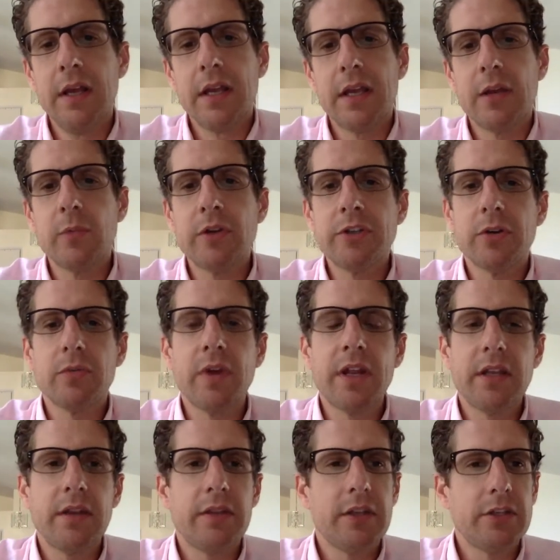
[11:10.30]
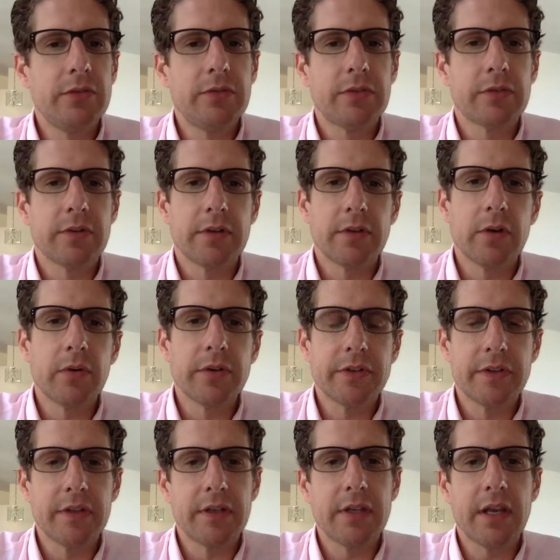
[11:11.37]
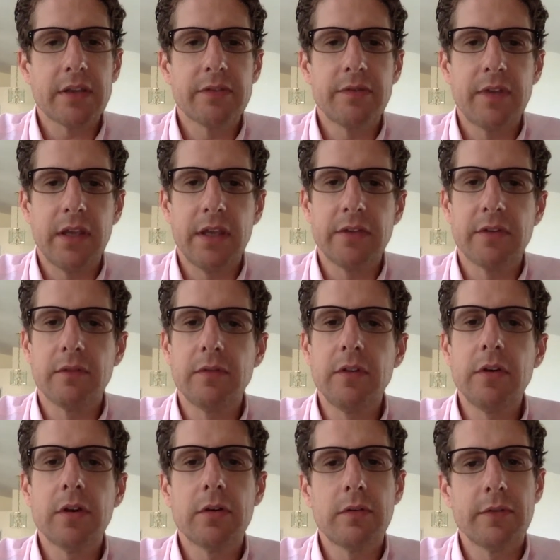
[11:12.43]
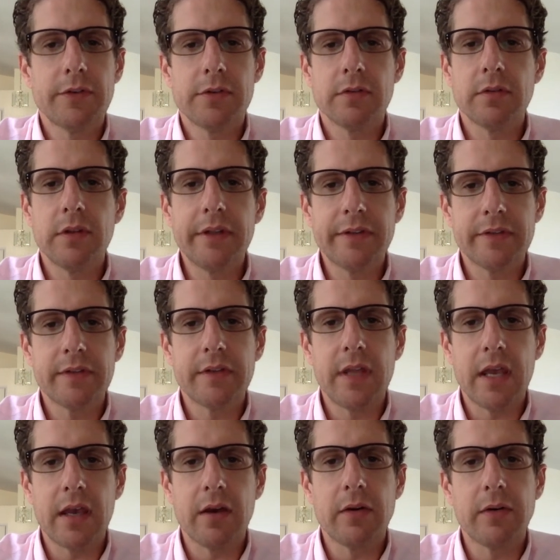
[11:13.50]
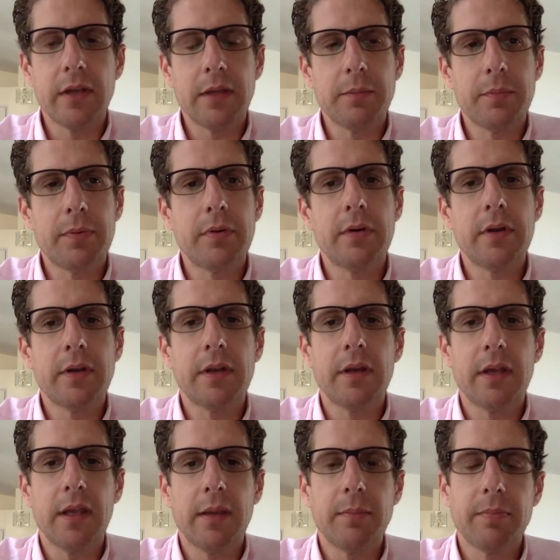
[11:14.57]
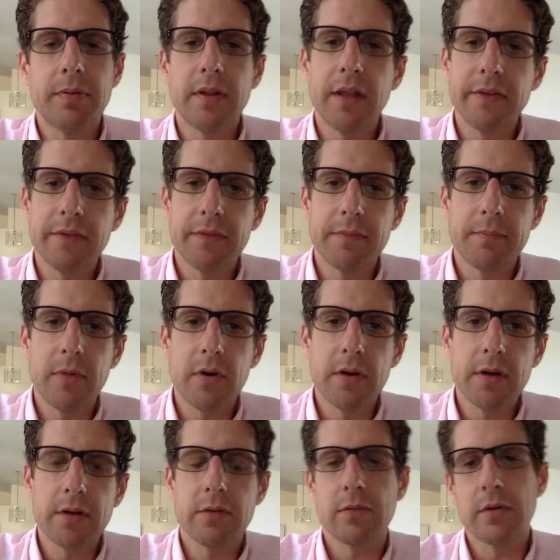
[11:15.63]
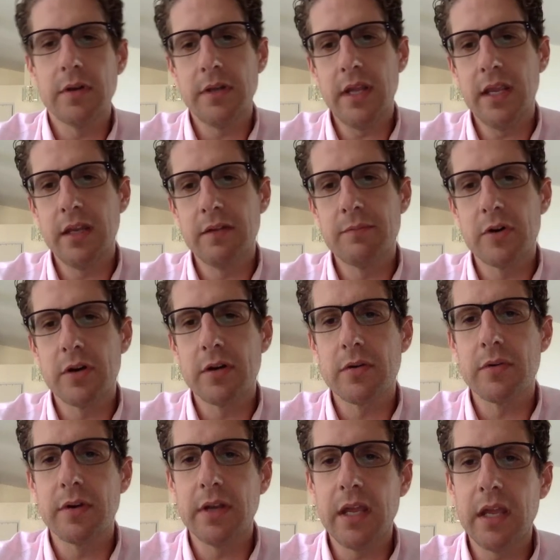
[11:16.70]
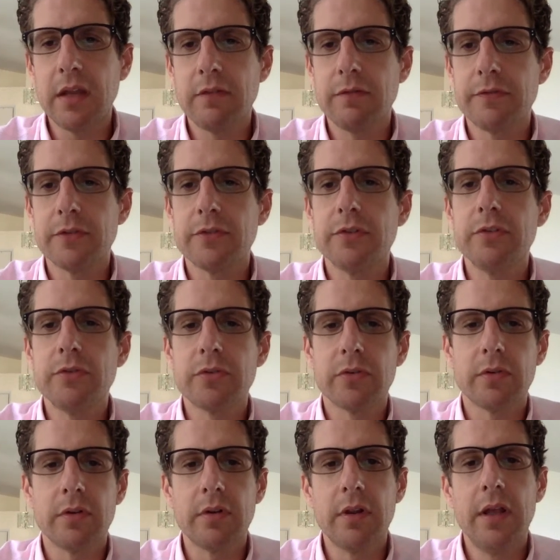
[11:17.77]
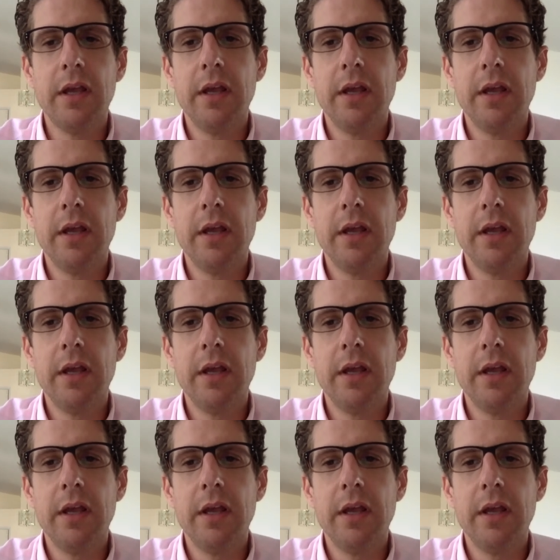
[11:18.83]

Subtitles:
And when you're ready, then you sort of go into the next phase of look over your list now and put a plus mark or a negative mark or an N for neutral